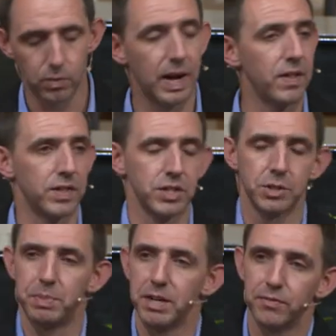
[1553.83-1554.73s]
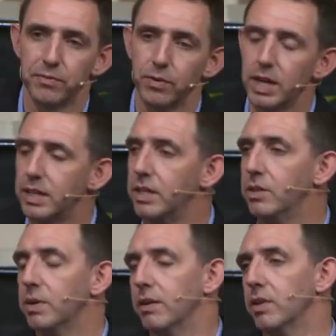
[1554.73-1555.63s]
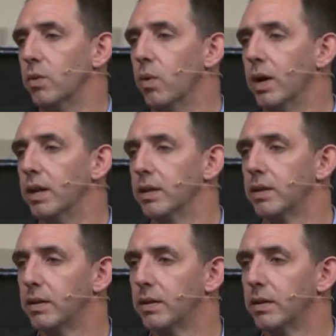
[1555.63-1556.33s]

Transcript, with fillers: rather than just being freed to do whatever they wanted.